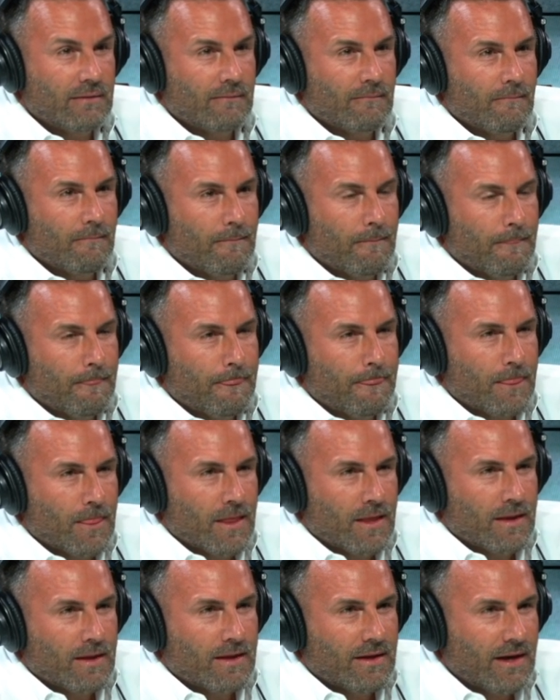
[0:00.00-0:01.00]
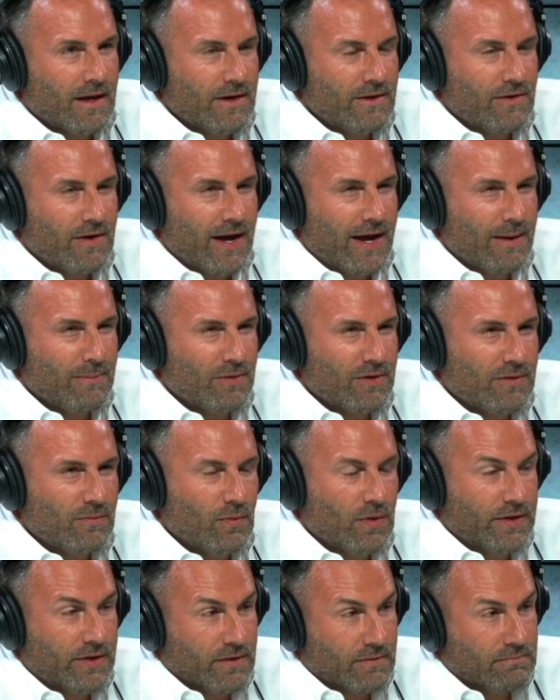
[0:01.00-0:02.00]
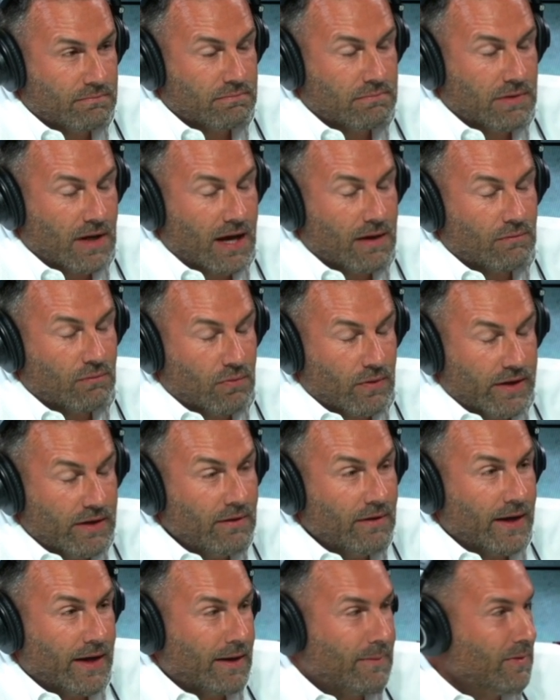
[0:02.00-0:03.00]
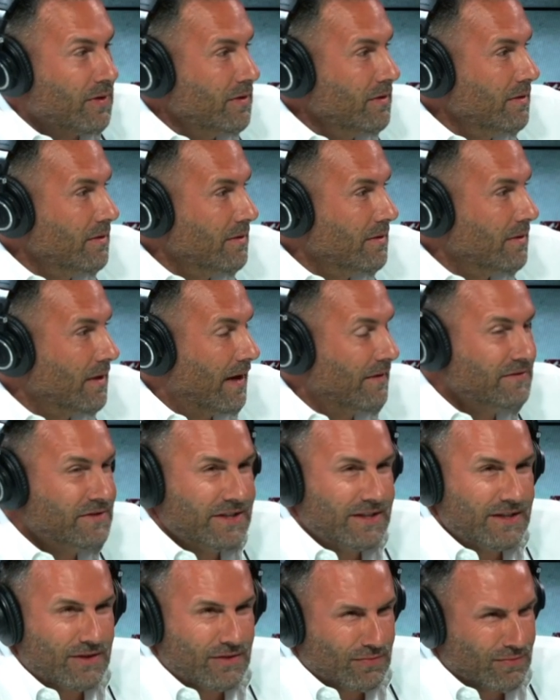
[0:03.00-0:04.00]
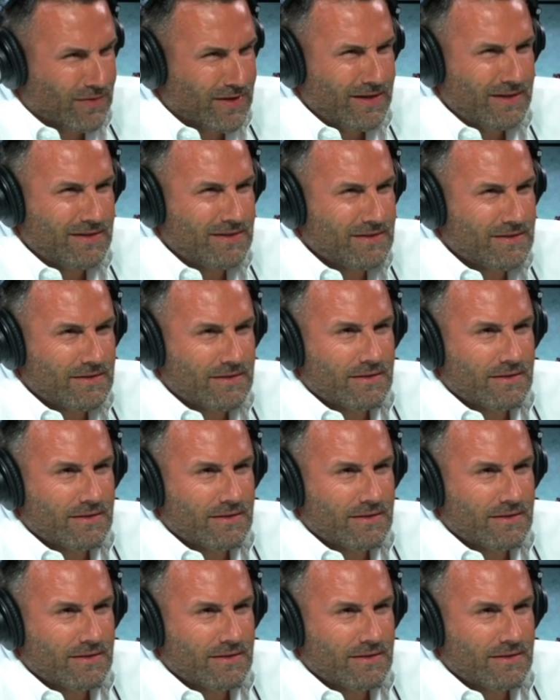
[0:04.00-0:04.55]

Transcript: That's a lot. Yeah, you're hammered. Well, you're not real hammered. I've seen threes.